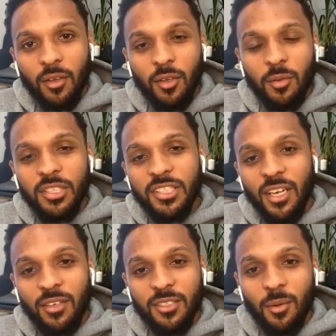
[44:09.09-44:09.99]
Who was
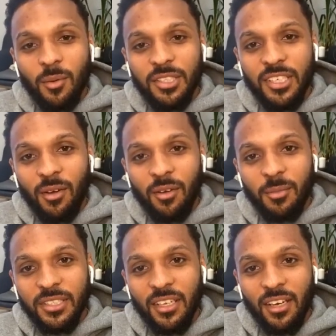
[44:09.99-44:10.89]
shout? Someone was shouting at
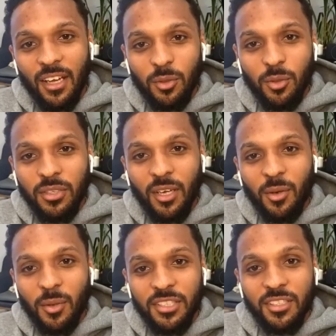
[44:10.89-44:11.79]
me saying I ignored their
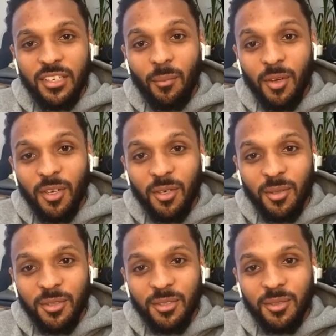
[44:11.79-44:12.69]
question. I'm gonna go
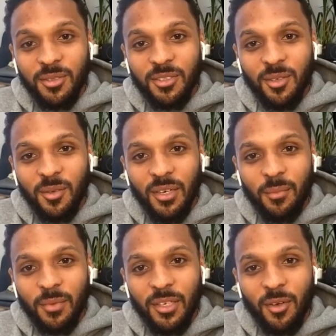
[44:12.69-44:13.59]
soon, so
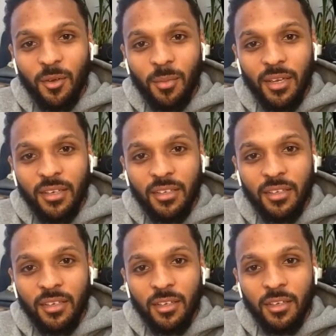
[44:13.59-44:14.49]
let me go back in
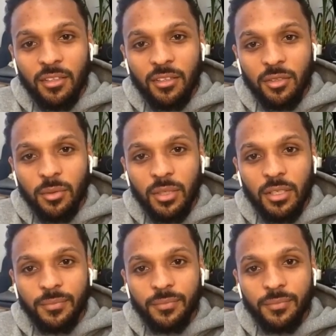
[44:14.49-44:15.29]
to